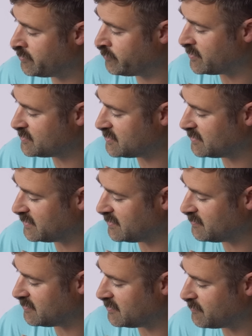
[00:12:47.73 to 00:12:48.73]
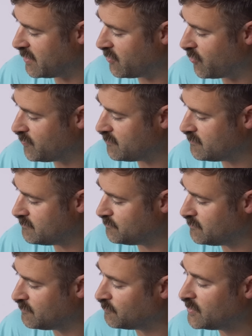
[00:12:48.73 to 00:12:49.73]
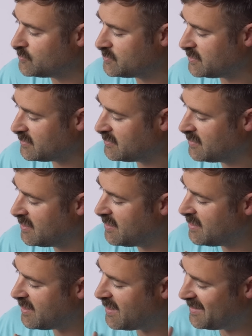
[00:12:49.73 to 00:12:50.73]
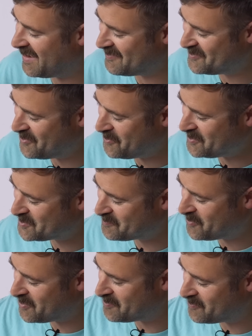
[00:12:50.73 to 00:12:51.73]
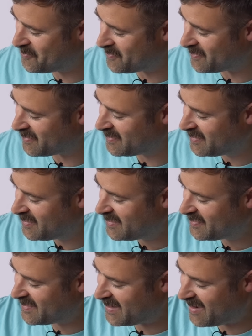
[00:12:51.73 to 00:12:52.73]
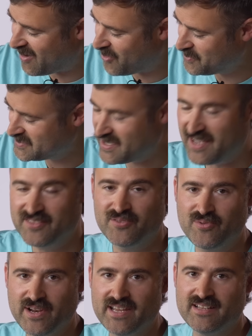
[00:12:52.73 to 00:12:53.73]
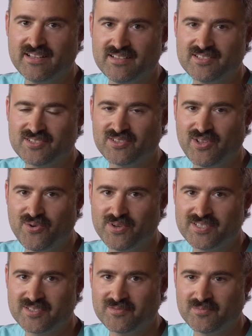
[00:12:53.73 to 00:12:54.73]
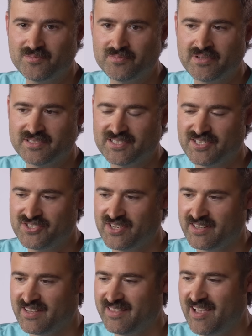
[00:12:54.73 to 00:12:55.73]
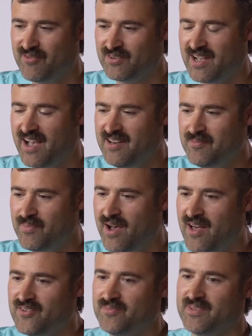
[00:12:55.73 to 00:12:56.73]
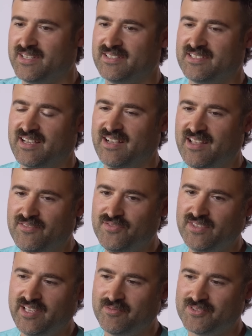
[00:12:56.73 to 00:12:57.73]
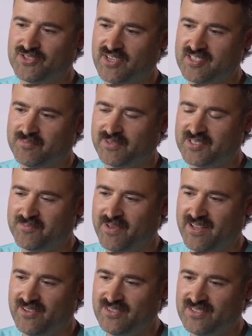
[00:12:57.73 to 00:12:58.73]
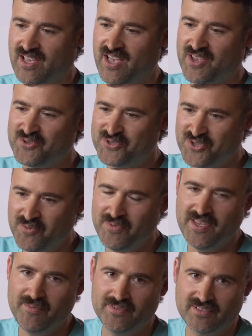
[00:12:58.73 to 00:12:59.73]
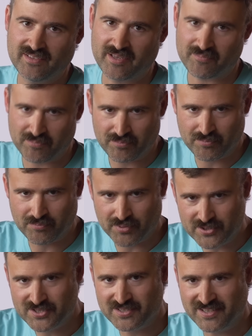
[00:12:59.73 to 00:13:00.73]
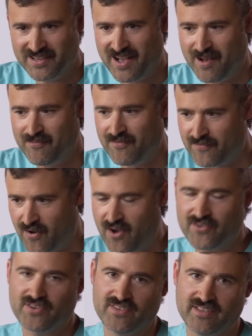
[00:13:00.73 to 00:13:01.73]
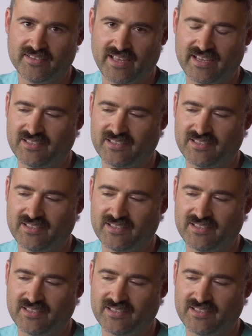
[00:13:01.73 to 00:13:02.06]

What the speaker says: personally in my own music. And I'd noticed more and more that I always had the rate in the slowest position. And that kind of bothered me because I kind of feel like with Chase Bliss pedals, you should be able to like push the knob farther than like